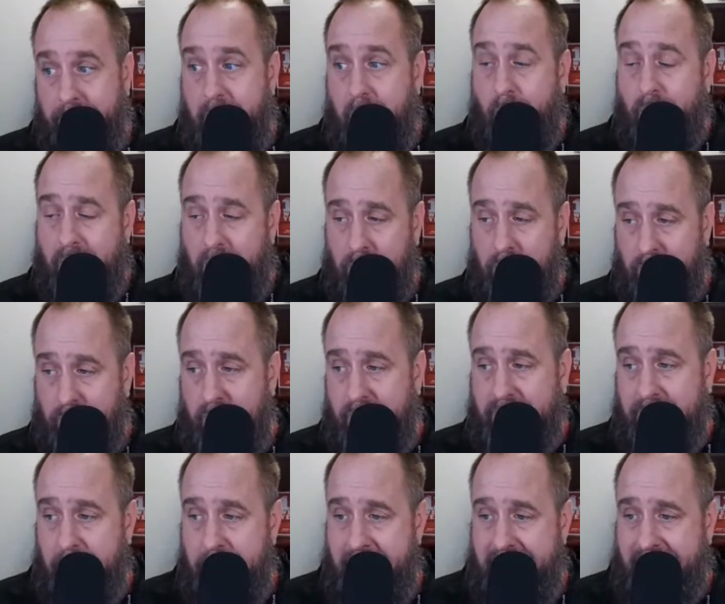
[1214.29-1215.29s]
Now, what I would
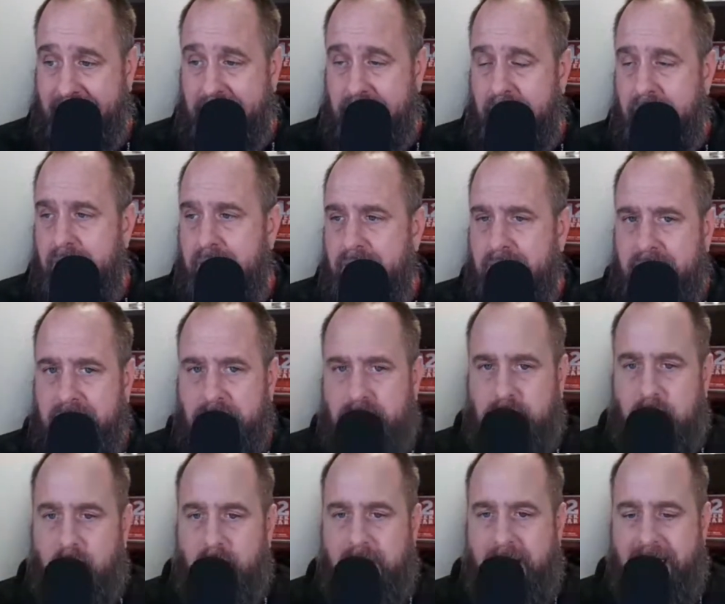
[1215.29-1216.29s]
recommend is
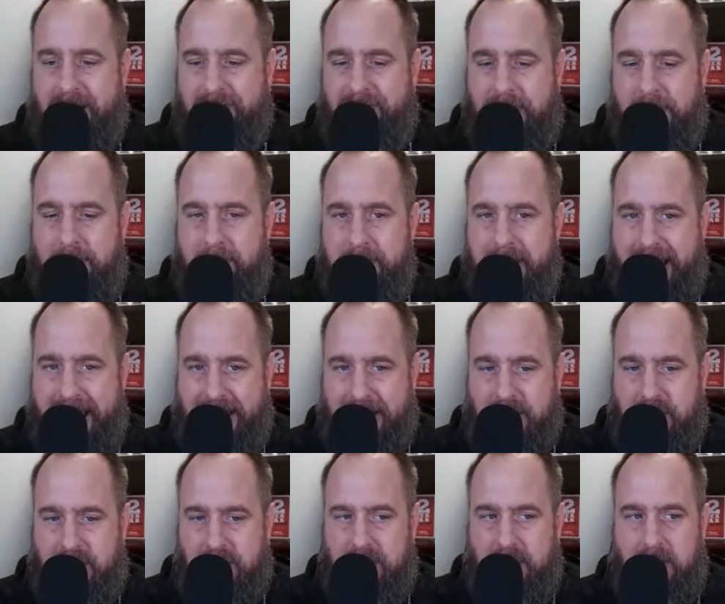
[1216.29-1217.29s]
don't have it
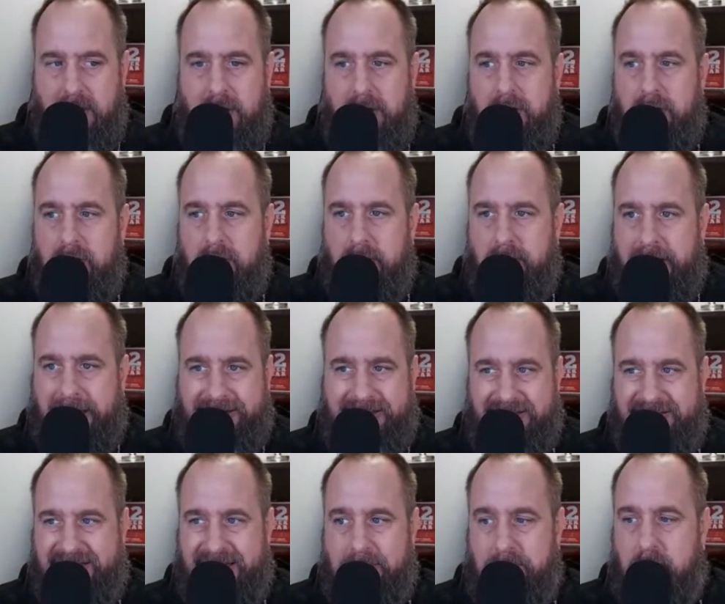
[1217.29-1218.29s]
match like the
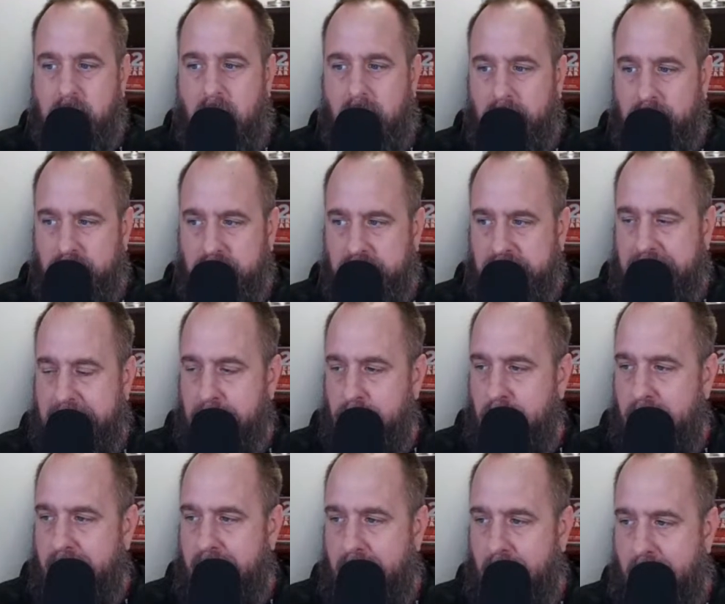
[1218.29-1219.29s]
same color scheme,
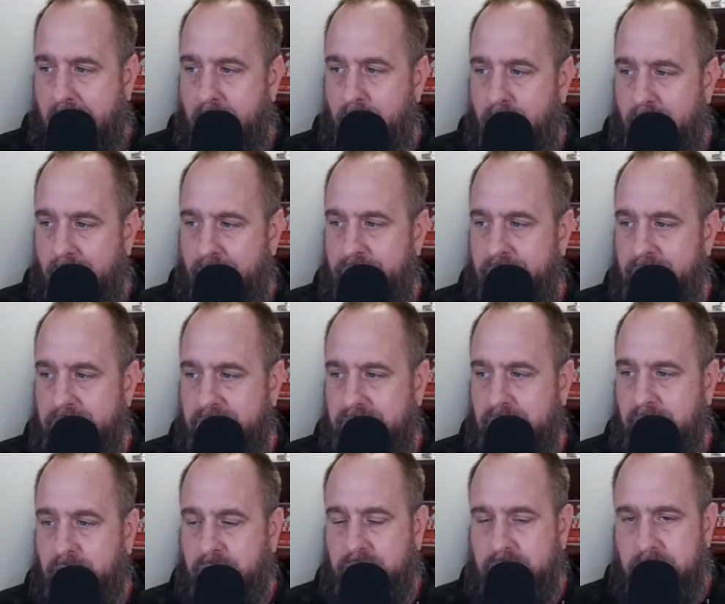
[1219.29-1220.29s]
right? I want this
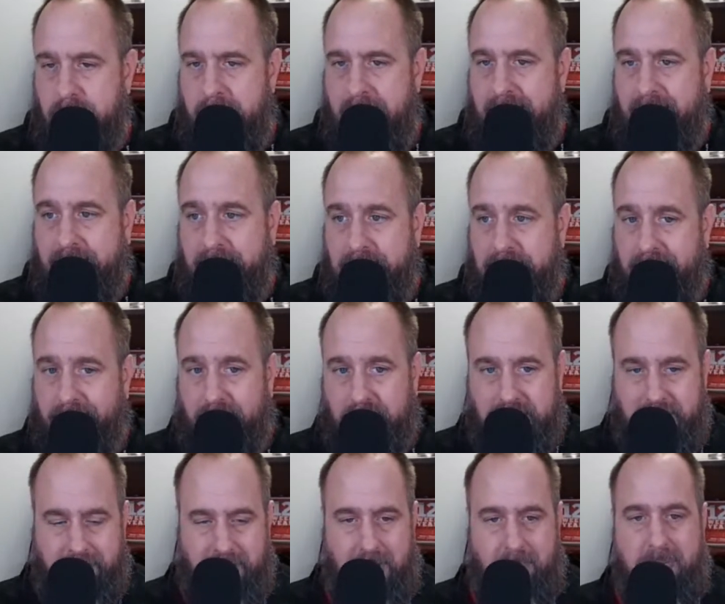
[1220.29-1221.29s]
to look dramatically different,
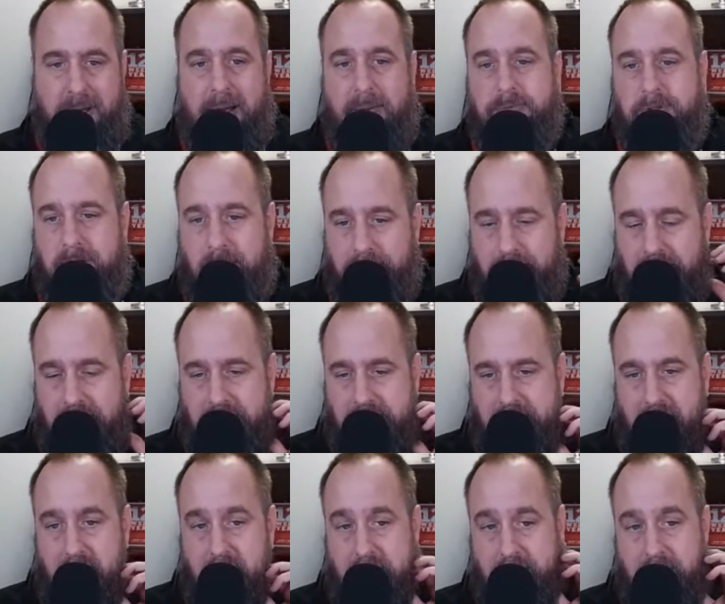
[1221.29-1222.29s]
something that pops up and is
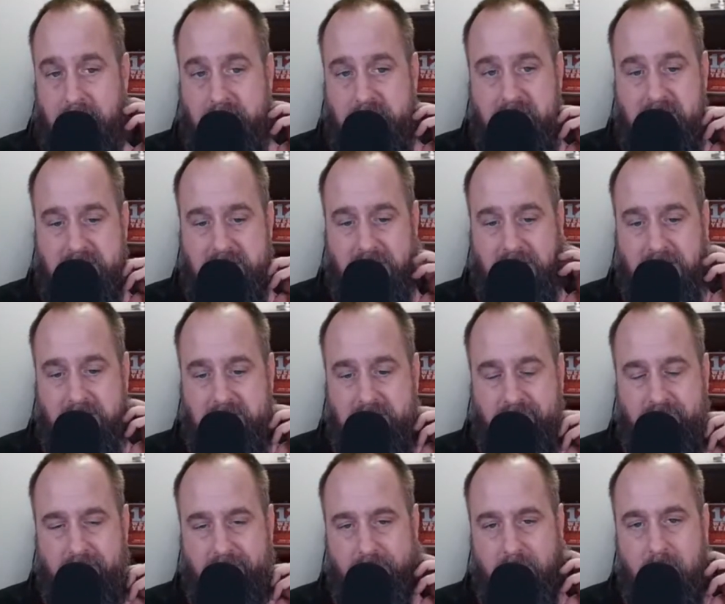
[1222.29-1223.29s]
garnering my attention. Because
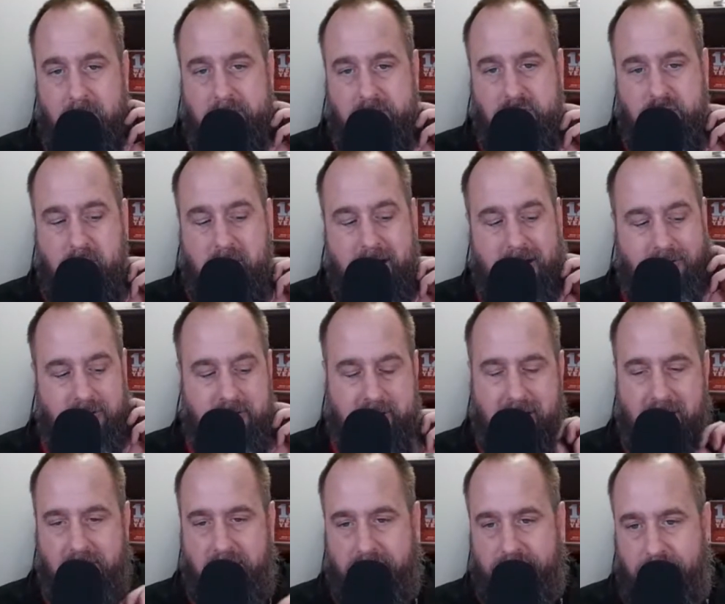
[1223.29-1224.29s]
if they've lost track, they
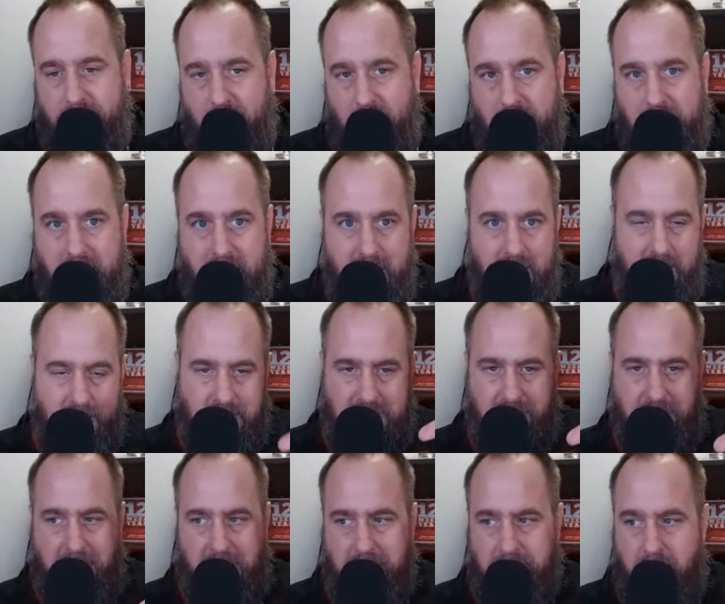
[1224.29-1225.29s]
got on their phone,
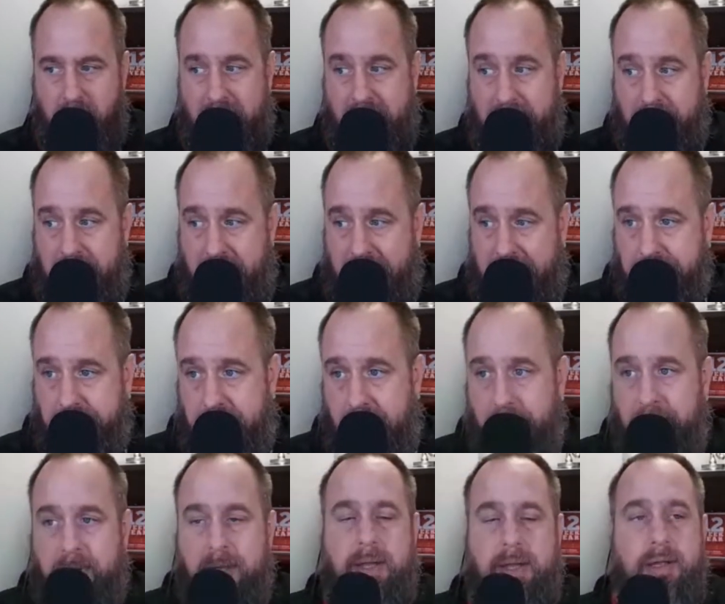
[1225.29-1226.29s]
something bright pops
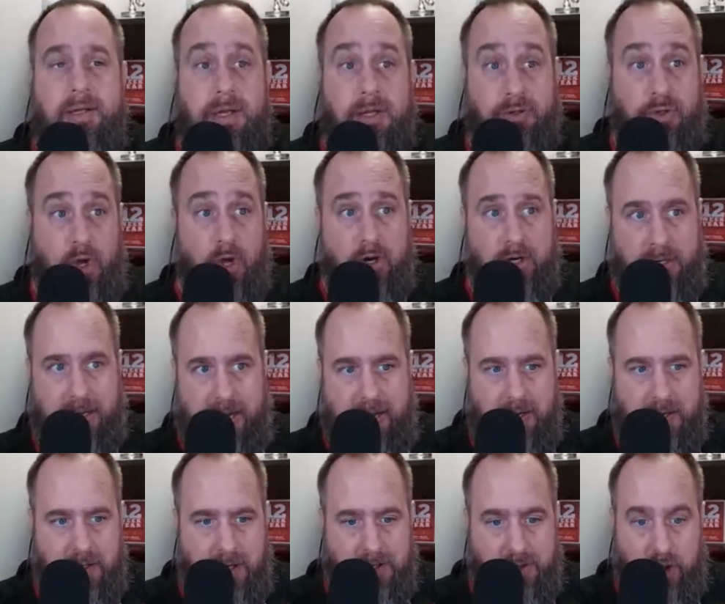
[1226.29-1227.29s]
up, it's going
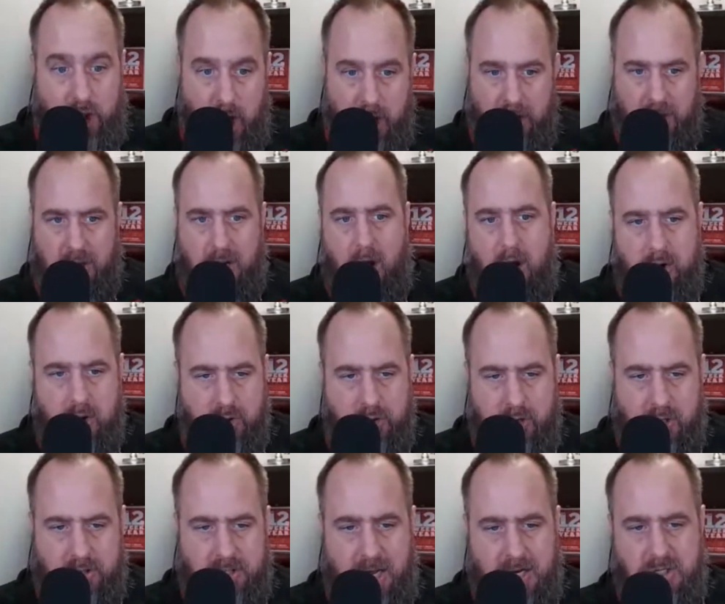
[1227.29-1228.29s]
to garner
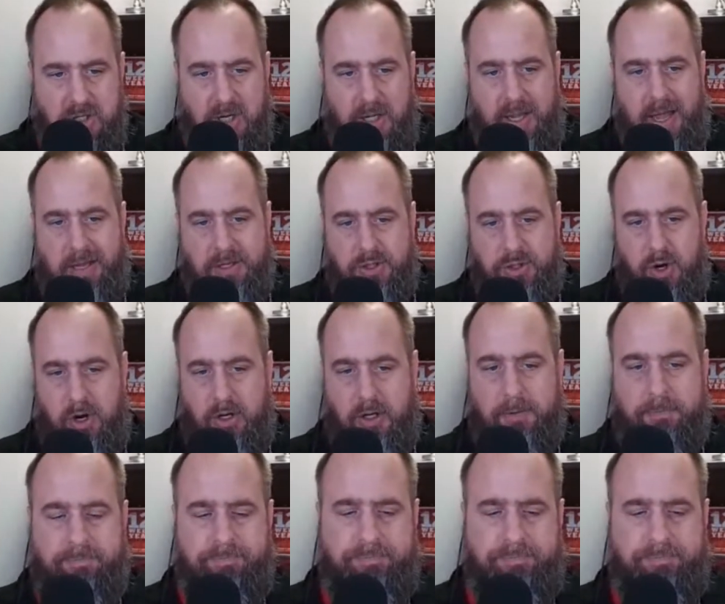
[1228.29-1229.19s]
their attention a lot stronger.